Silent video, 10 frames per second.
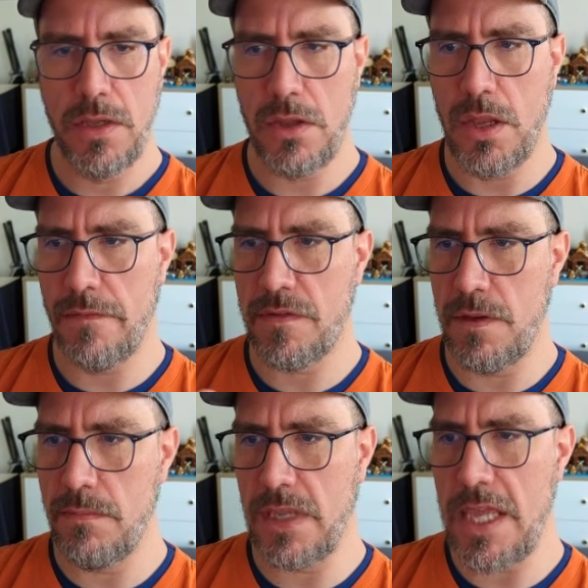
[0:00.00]
have
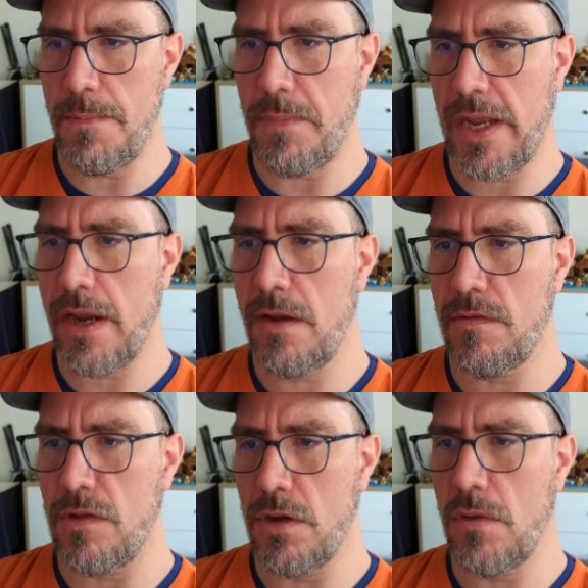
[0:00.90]
some key
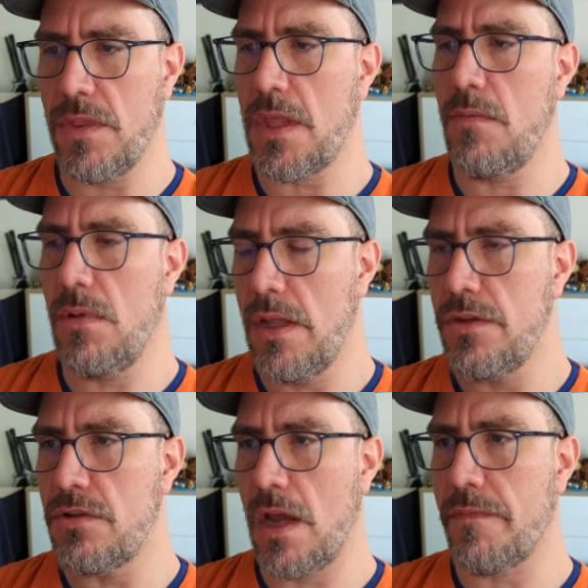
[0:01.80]
players, you know what they
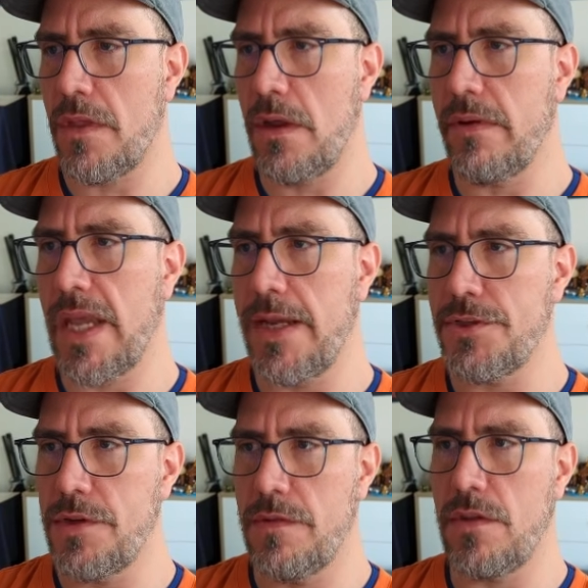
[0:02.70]
want, you have the
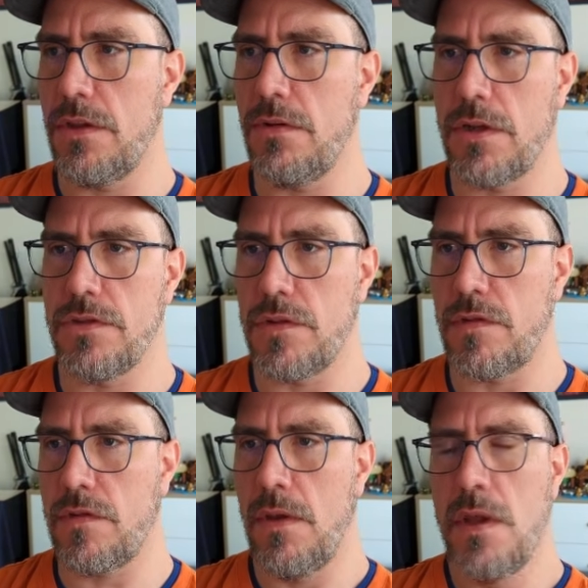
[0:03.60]
locations, and you can
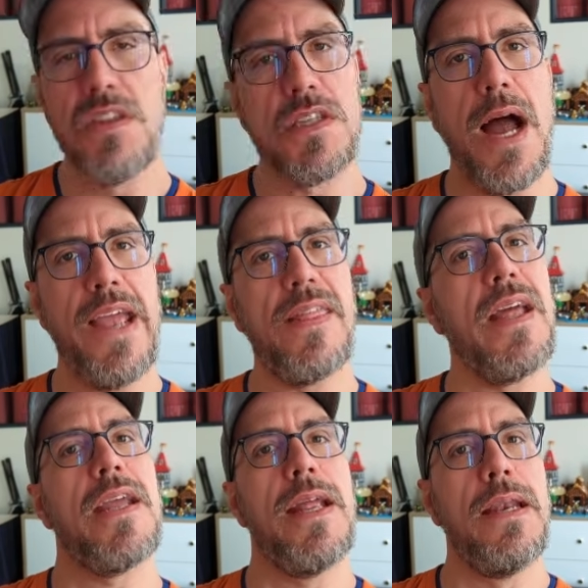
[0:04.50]
just tie
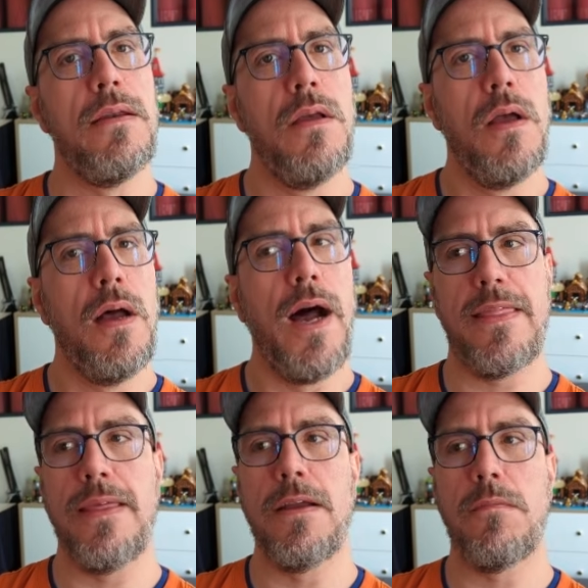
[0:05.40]
that in, I
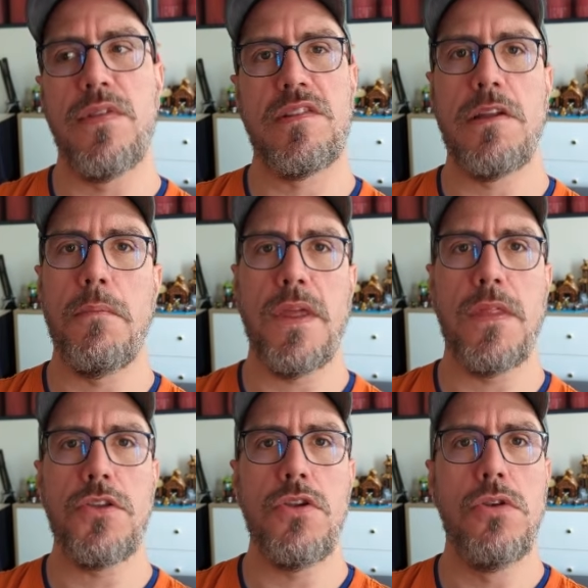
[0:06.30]
think, with something
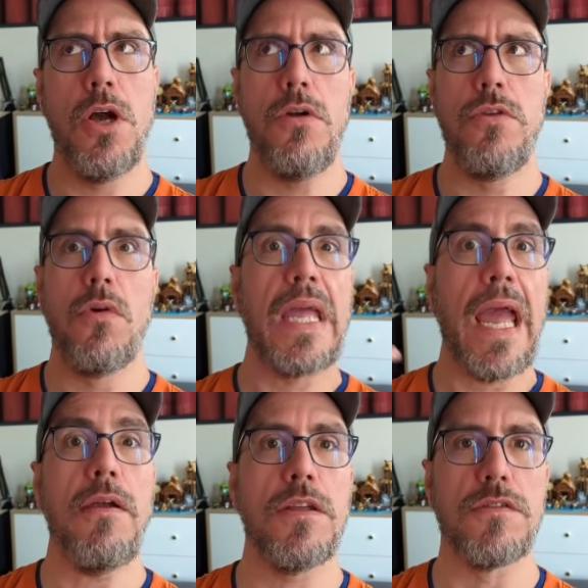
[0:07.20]
that you know your
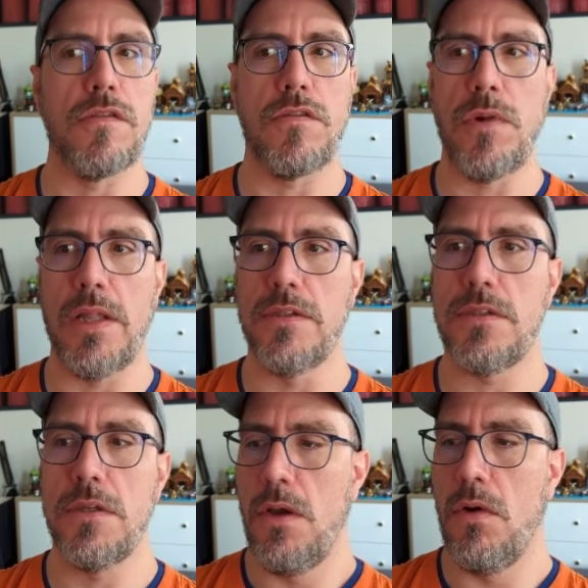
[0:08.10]
characters
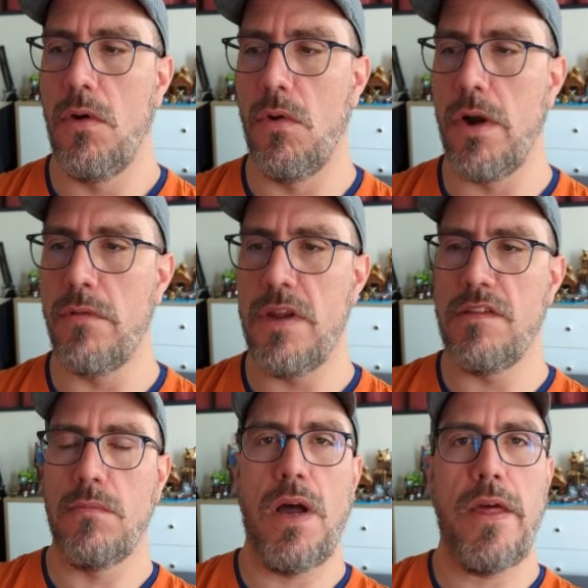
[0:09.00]
want, or a
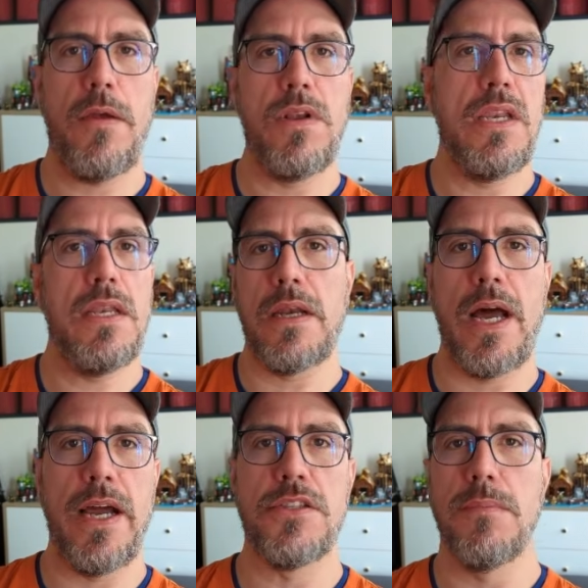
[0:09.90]
reason why they would need an
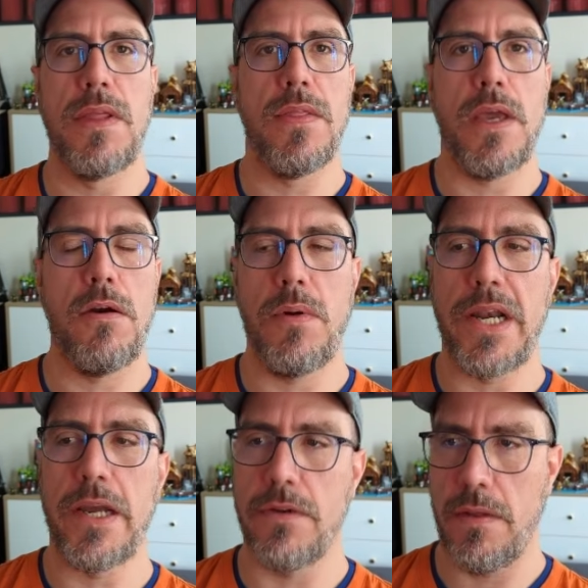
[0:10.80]
item in there or
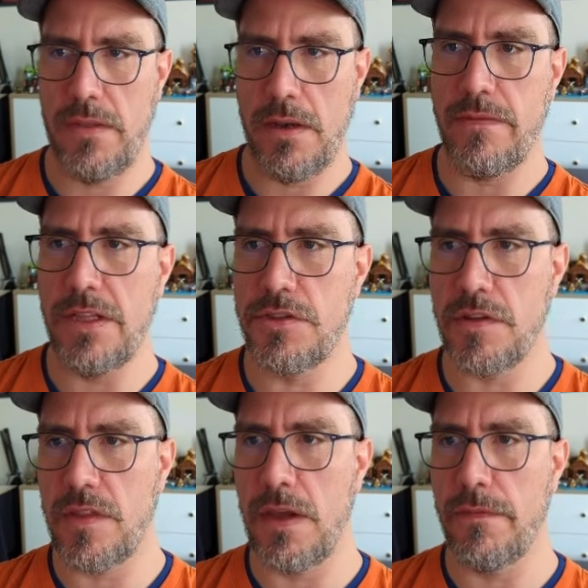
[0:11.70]
whatever, and the
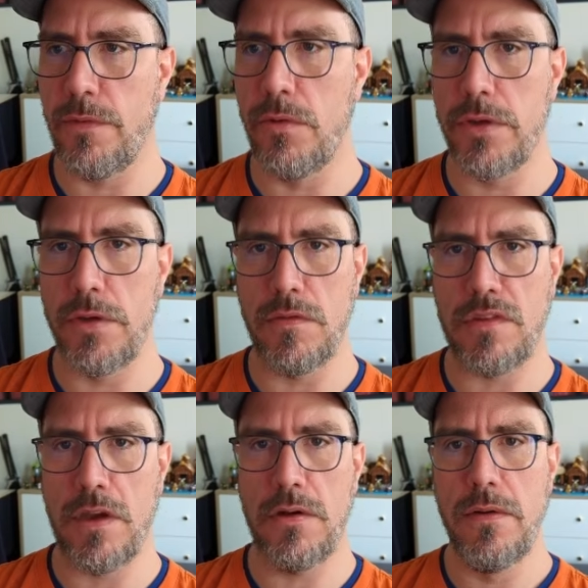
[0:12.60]
adventure's there for you.
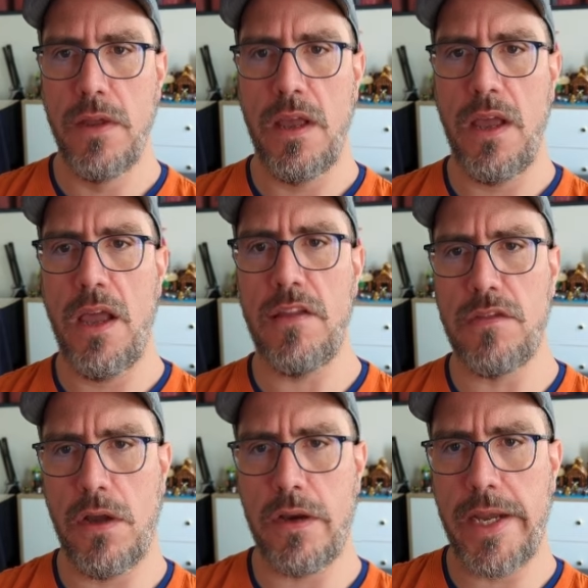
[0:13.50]
So it's
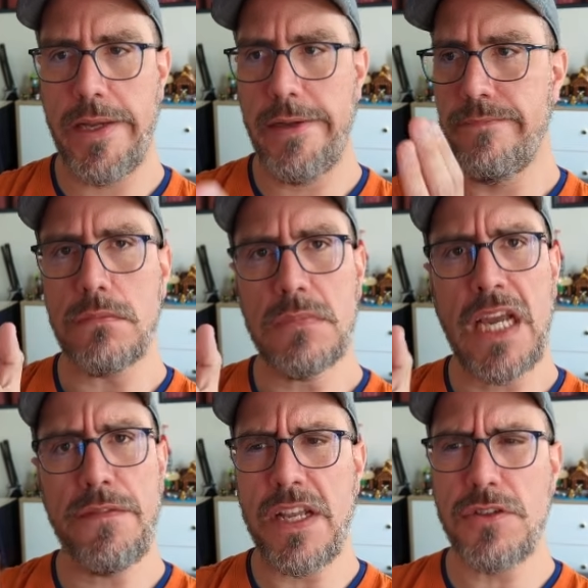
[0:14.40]
not a
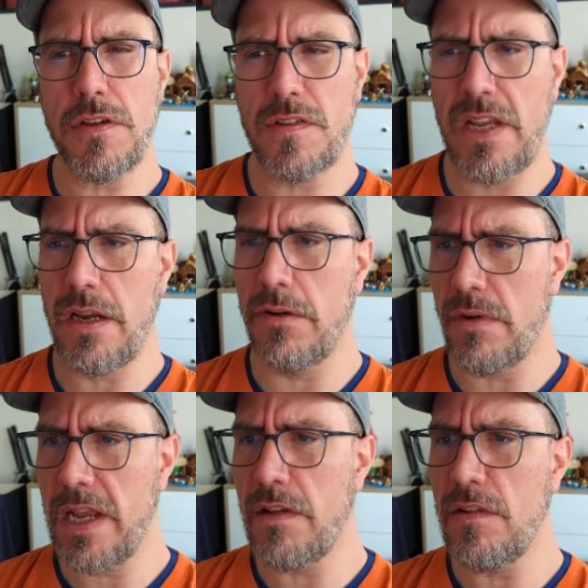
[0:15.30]
adventure set on
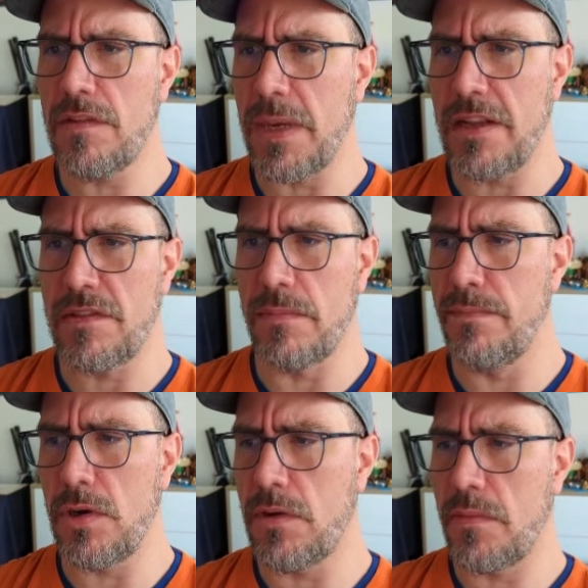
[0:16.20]
rails, but it's a
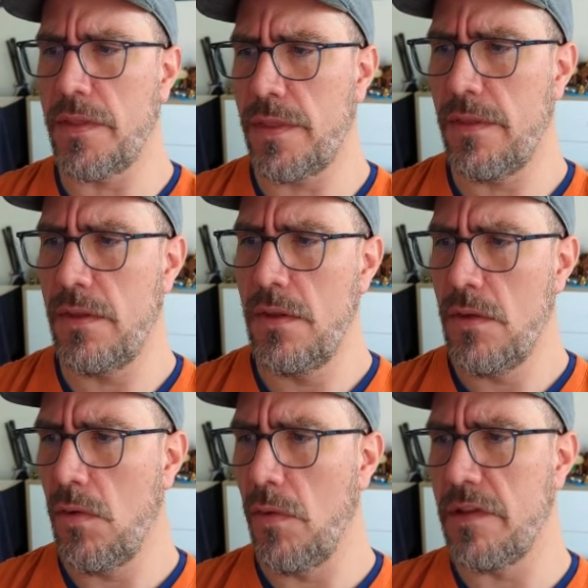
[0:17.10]
book with
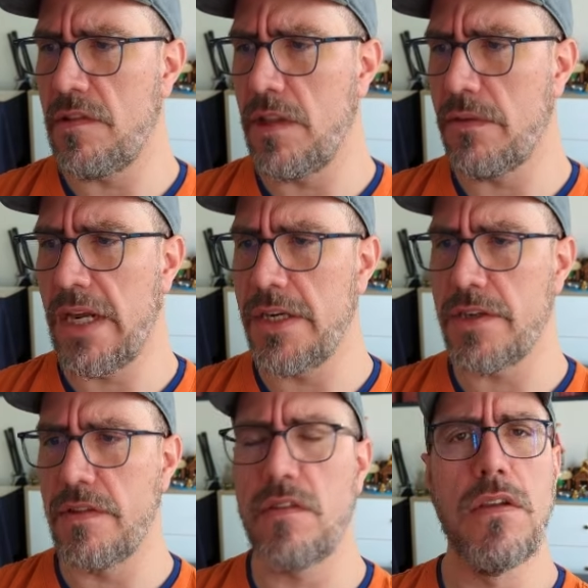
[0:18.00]
all these
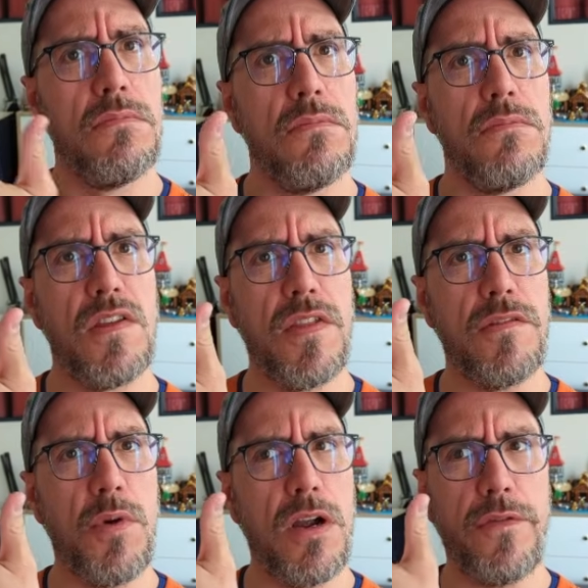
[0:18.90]
locations. Does this
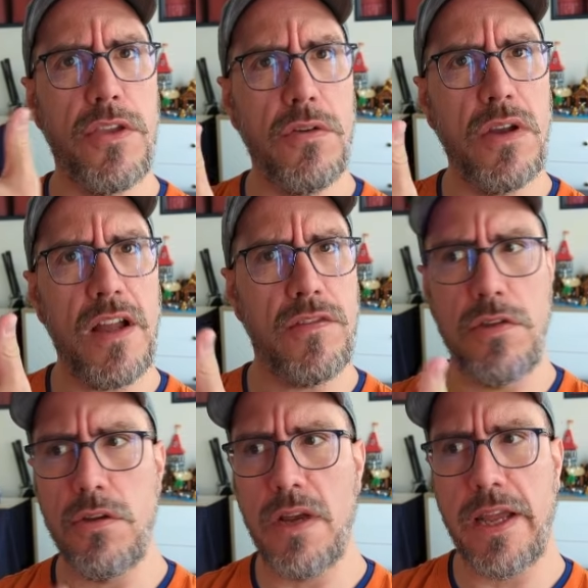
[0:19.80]
work for you guys? Do
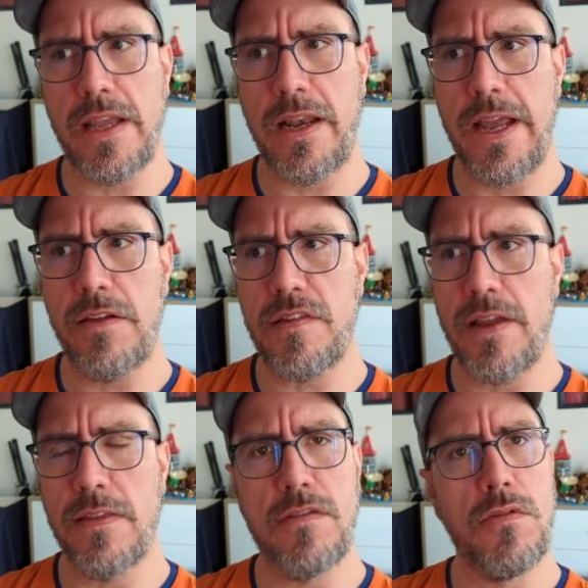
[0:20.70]
you like layouts
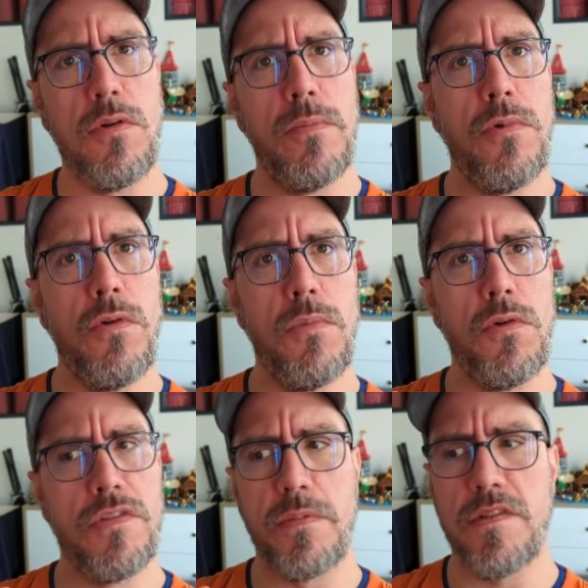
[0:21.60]
like this, or
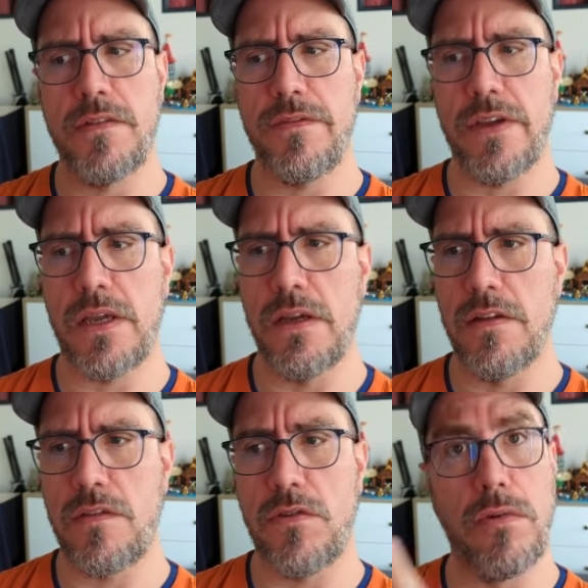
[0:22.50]
more specific
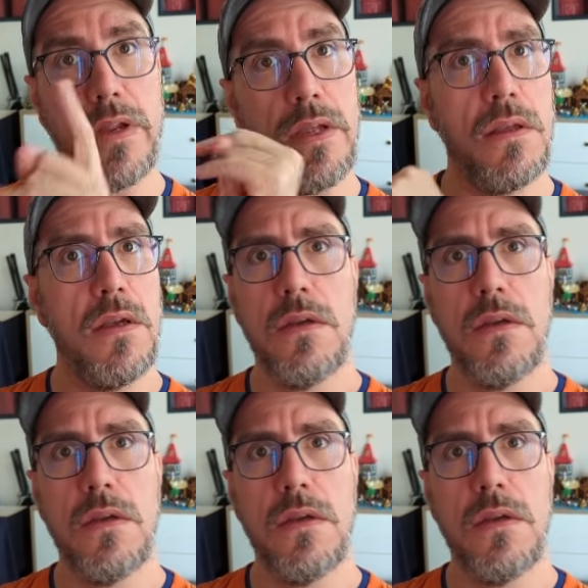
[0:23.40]
story?